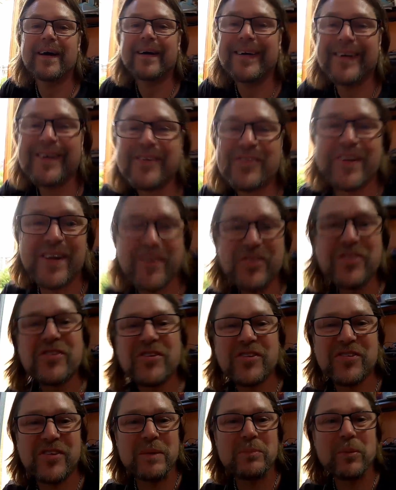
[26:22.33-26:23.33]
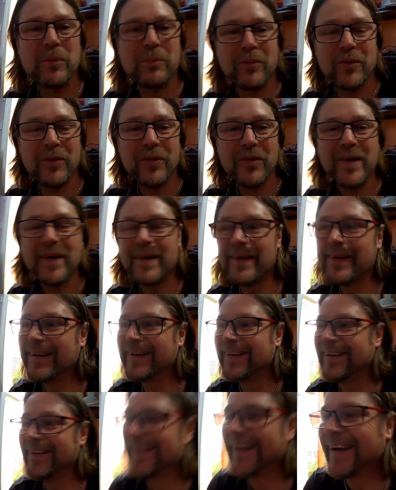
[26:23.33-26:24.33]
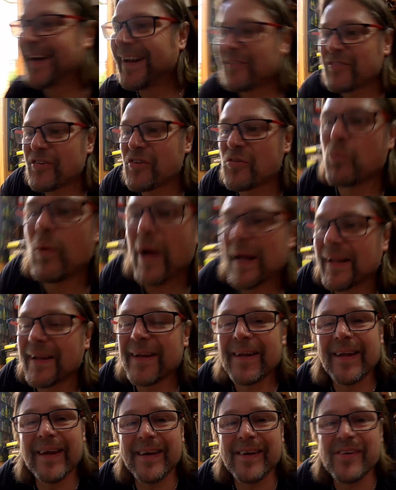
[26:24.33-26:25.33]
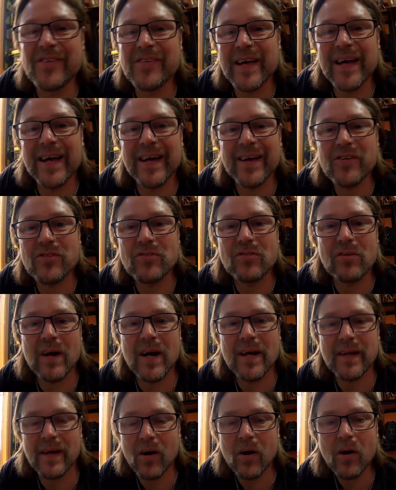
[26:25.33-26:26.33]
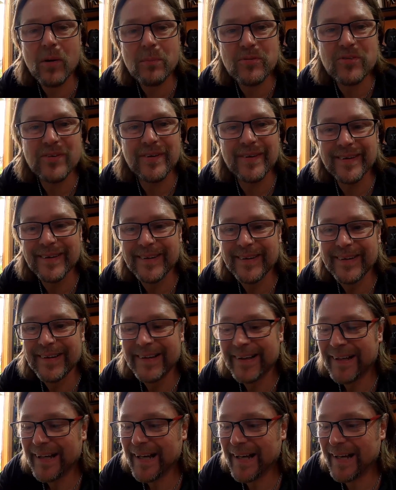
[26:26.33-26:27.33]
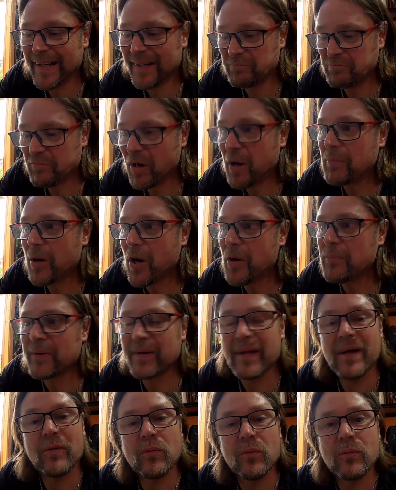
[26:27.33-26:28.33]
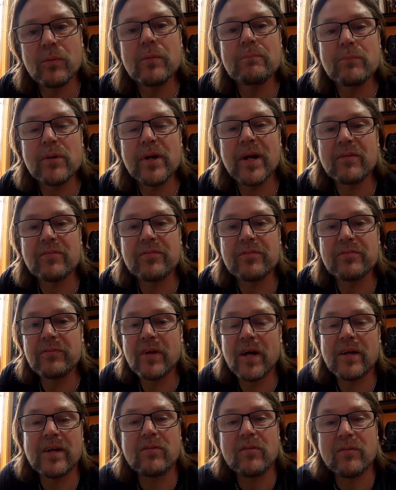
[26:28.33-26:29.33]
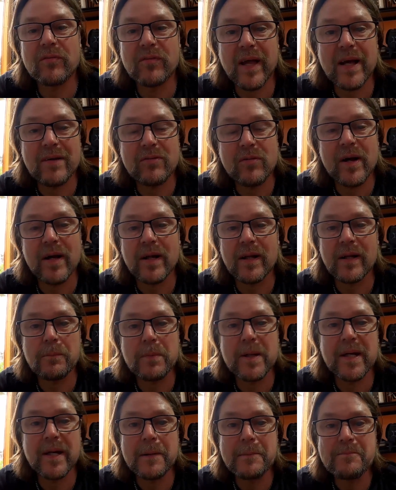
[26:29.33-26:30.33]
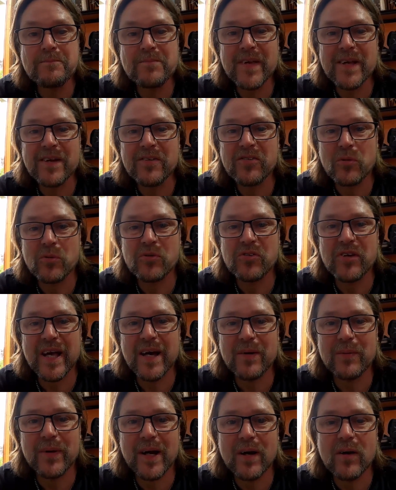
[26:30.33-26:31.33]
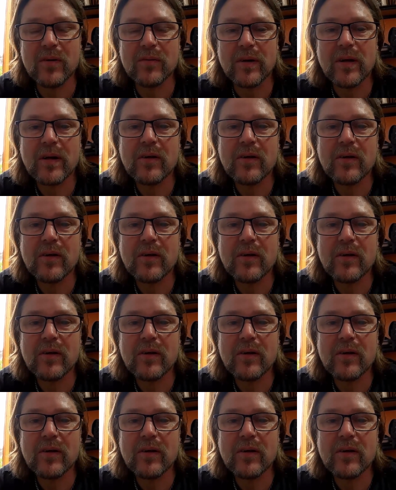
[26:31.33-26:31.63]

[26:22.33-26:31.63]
So this is a simple brew, and I've just whacked in these Strata hops, and I'm hoping that will bring a different flavour out in the beer. So we'll see how we go with it.